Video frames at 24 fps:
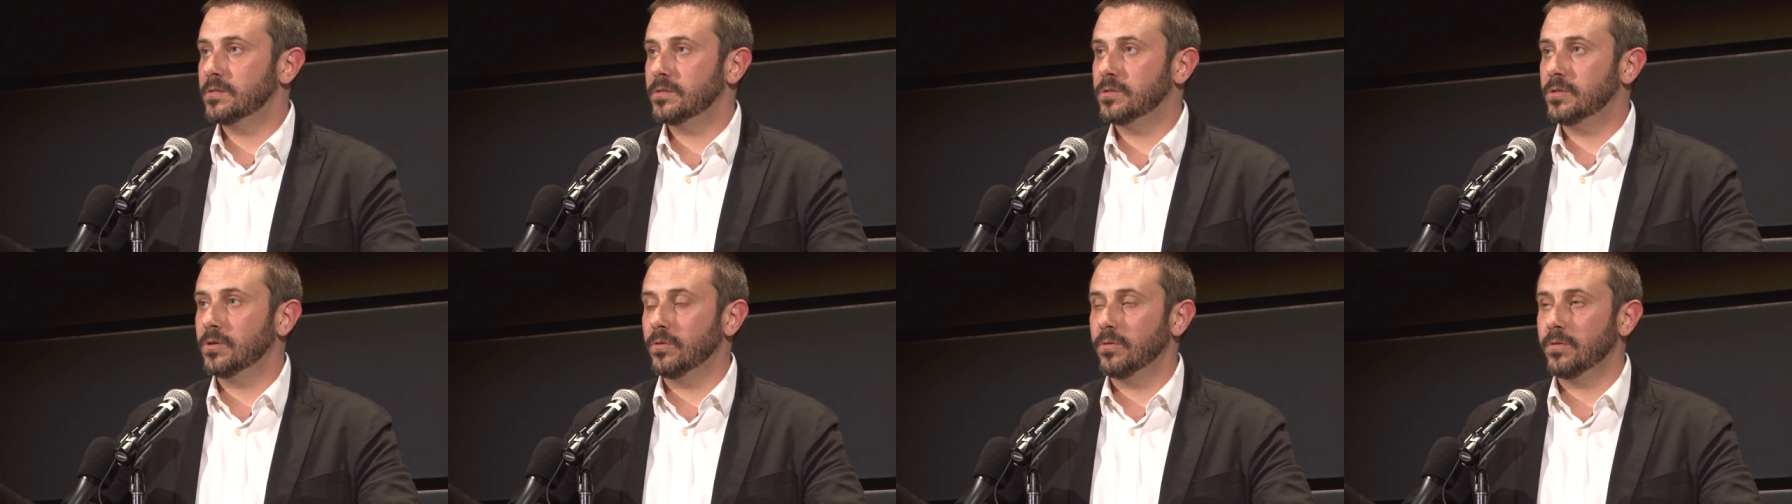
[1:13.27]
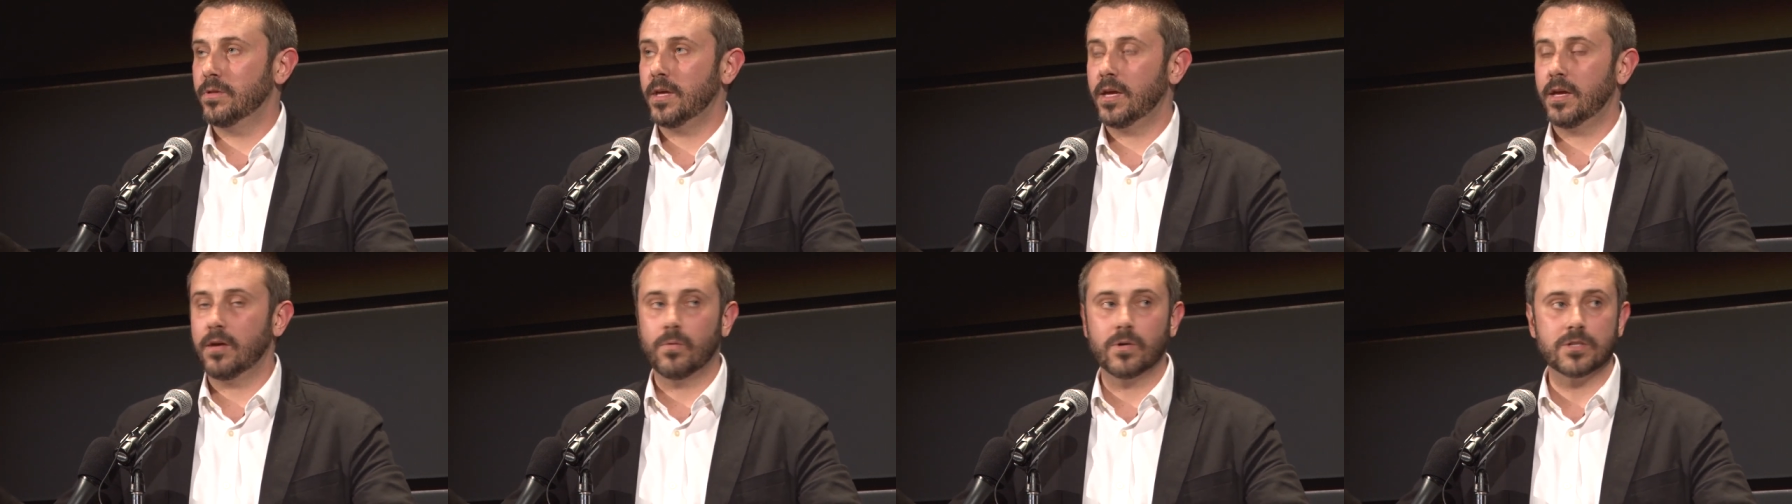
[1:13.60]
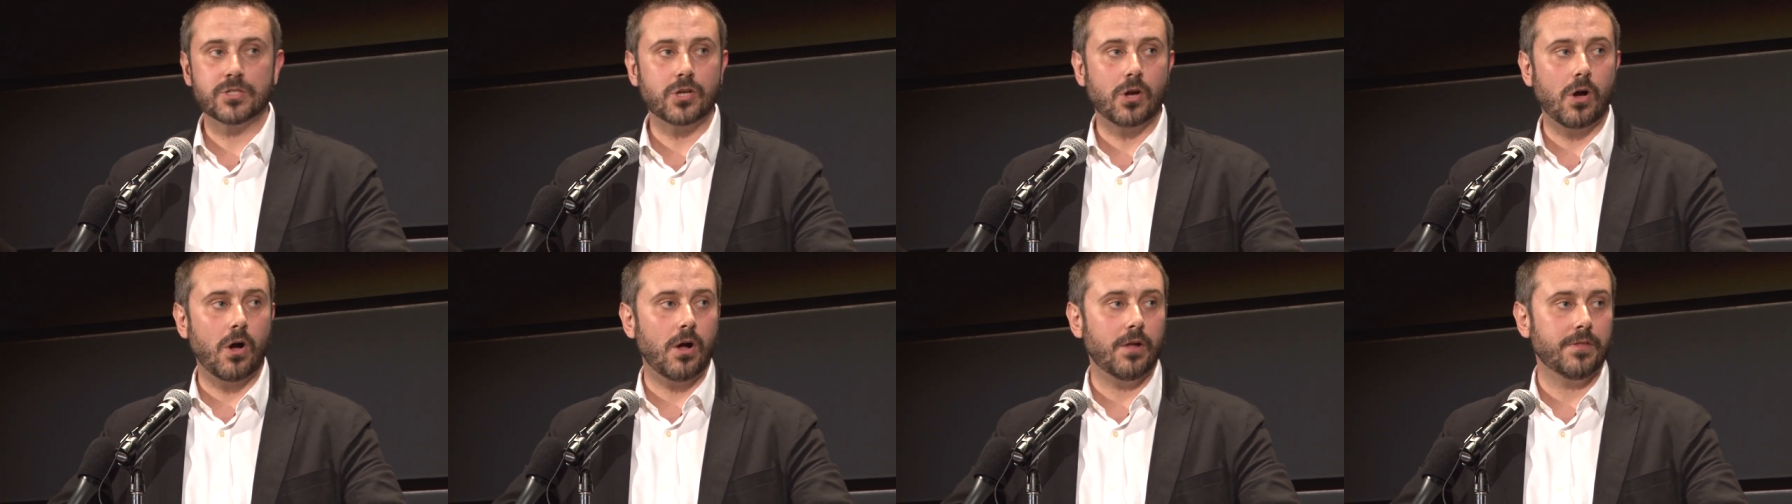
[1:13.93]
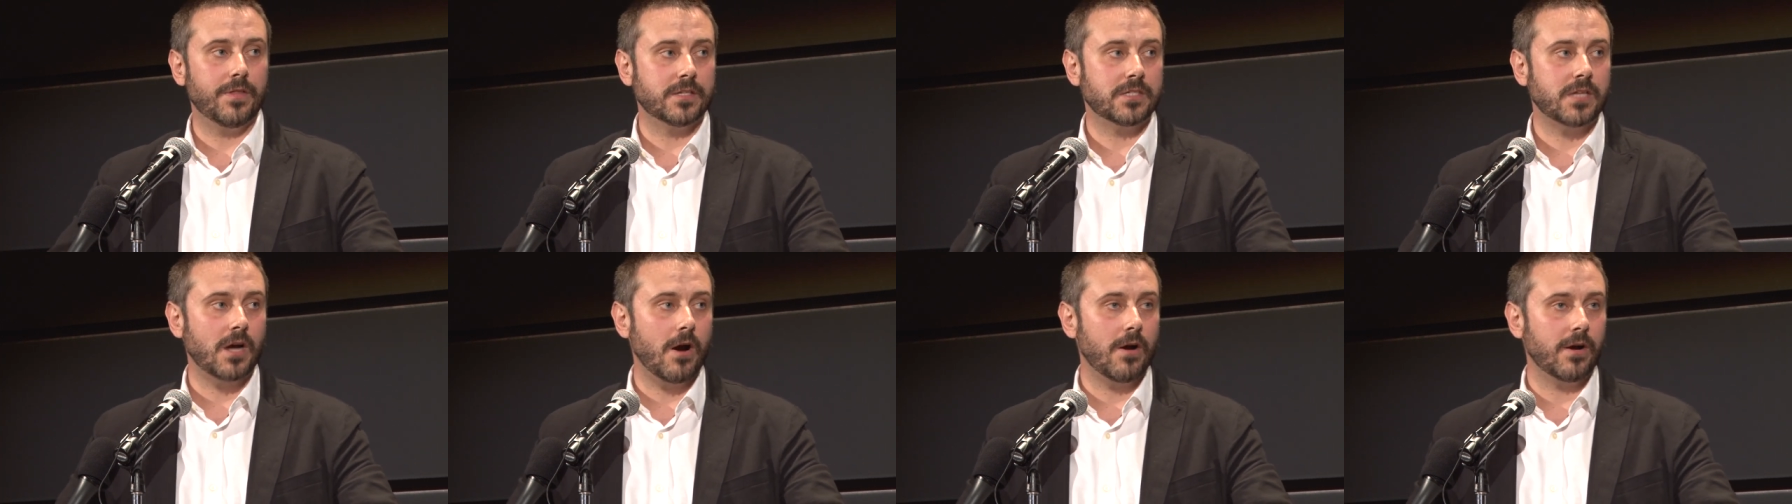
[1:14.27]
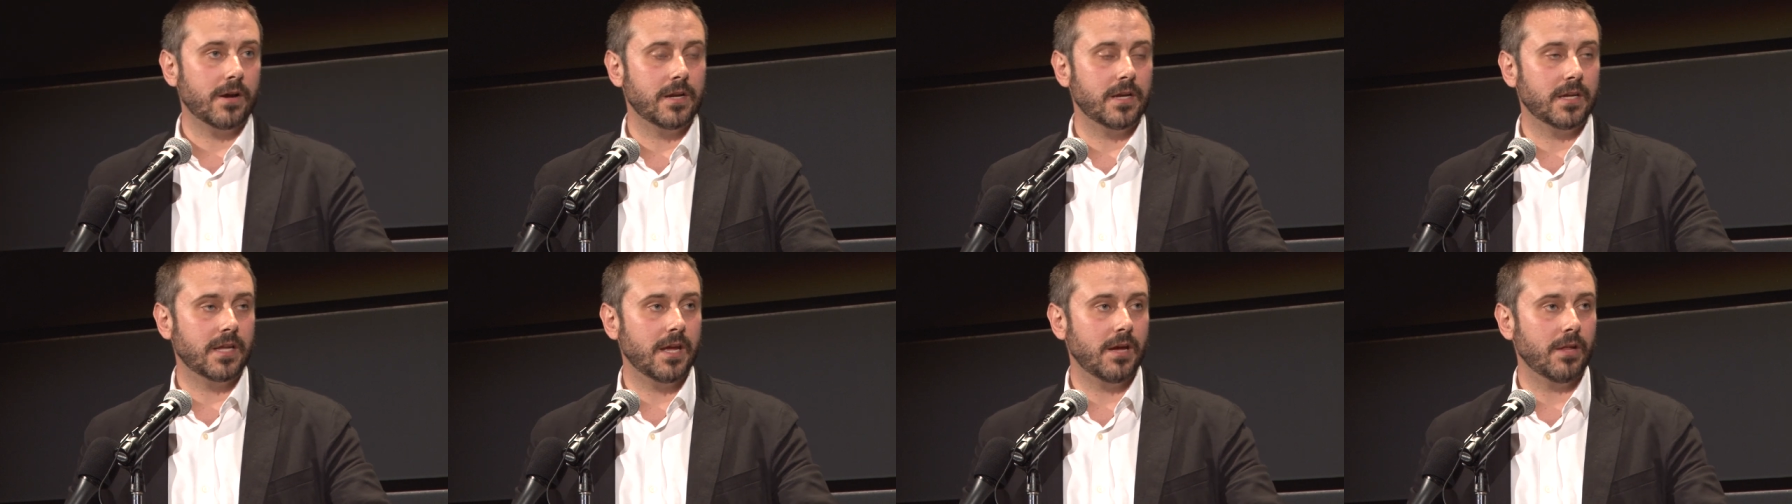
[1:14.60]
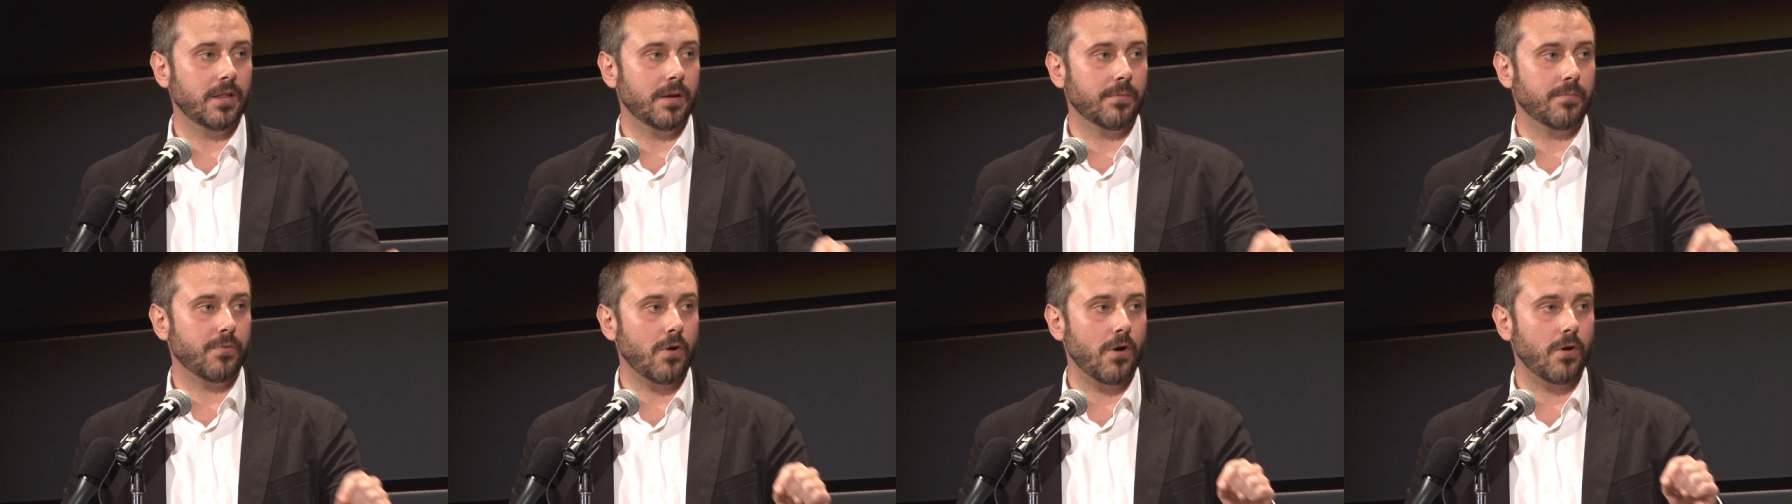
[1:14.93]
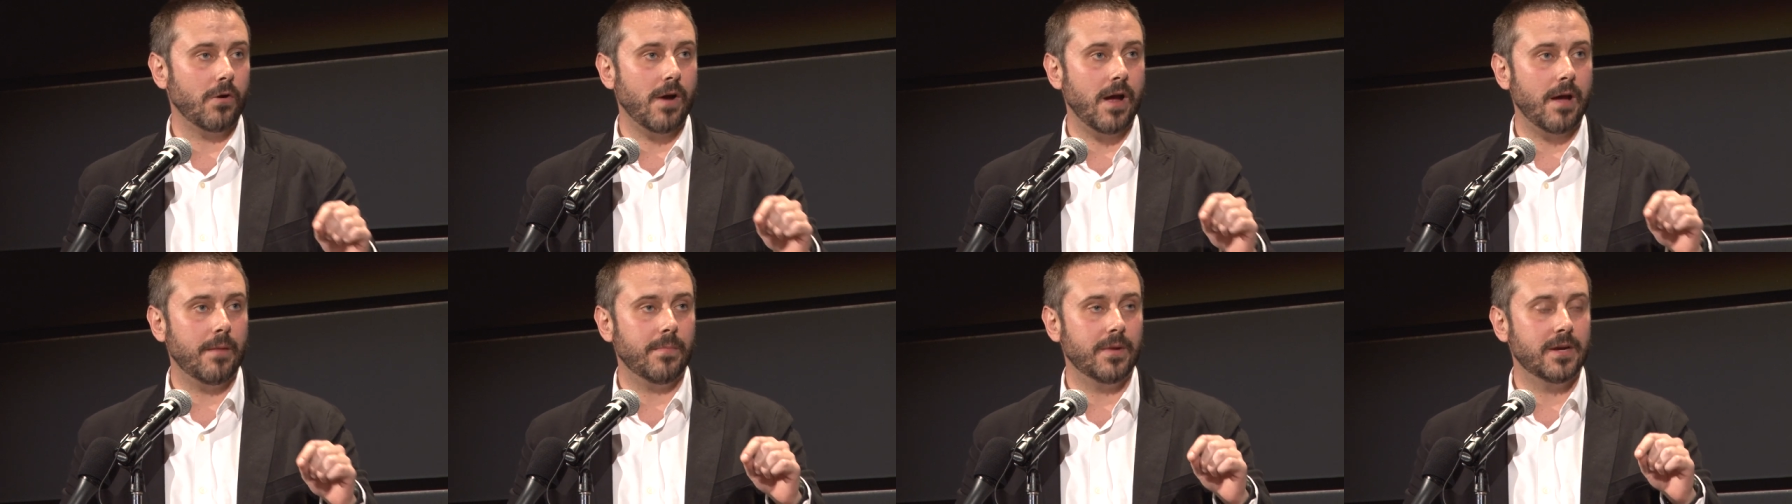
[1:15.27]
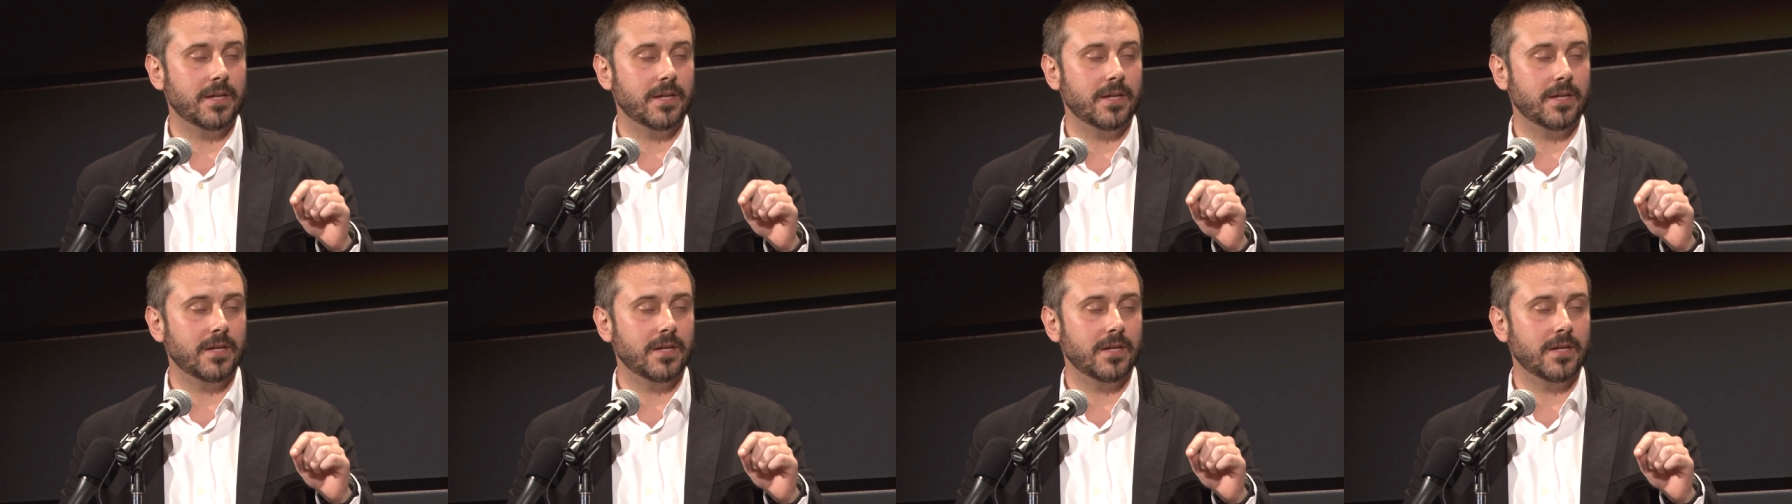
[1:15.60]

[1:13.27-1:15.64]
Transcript: to the what's called the targeted killing program,